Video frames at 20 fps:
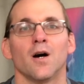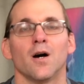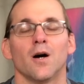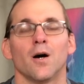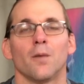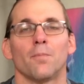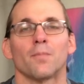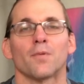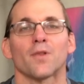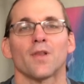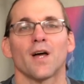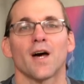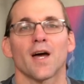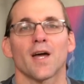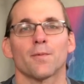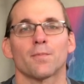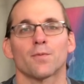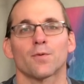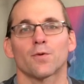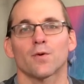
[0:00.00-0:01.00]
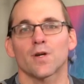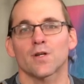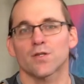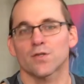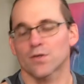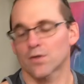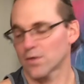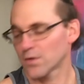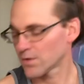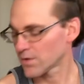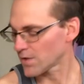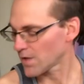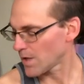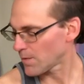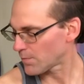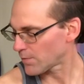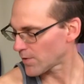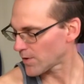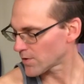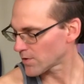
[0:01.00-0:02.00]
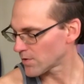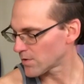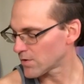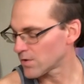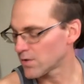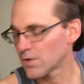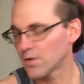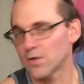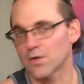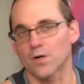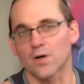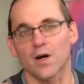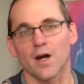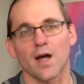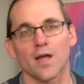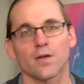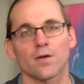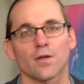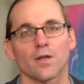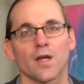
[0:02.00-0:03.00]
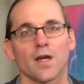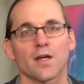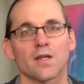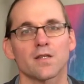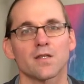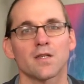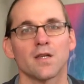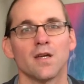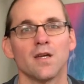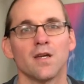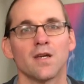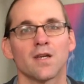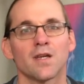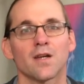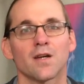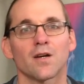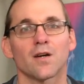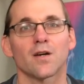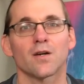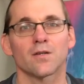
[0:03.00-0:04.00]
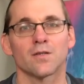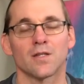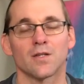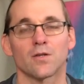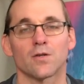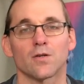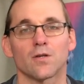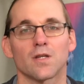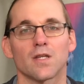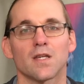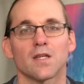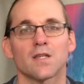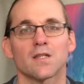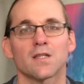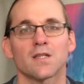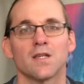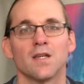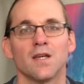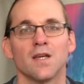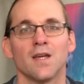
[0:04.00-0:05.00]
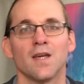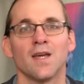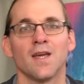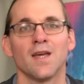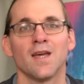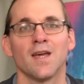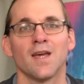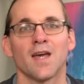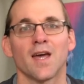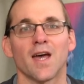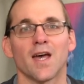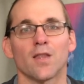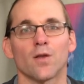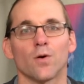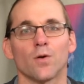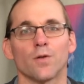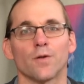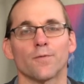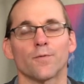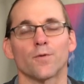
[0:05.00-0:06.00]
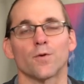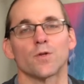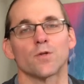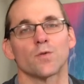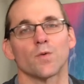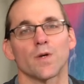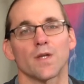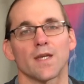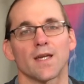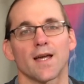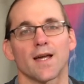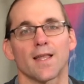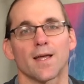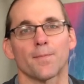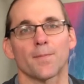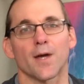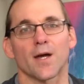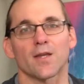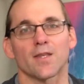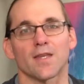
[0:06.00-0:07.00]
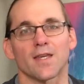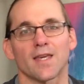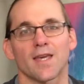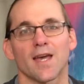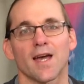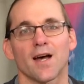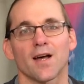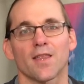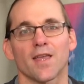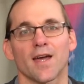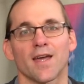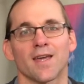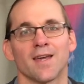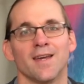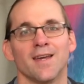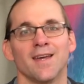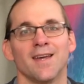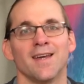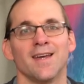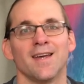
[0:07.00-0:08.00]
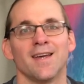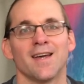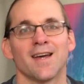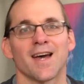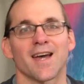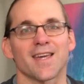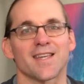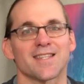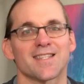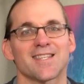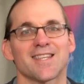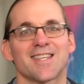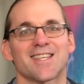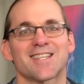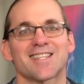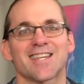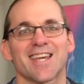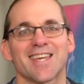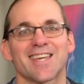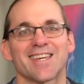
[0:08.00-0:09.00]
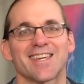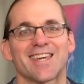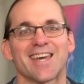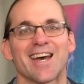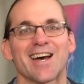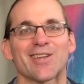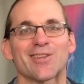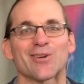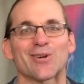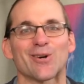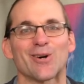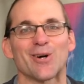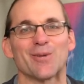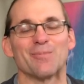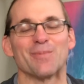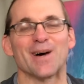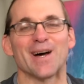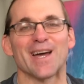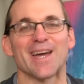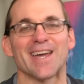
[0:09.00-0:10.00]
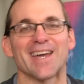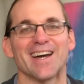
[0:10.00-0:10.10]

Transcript: apply pressure, a slight pressure to your outer legs here near your knees, and hold it for 20 count. I'm not going to count. I can see the second counter on my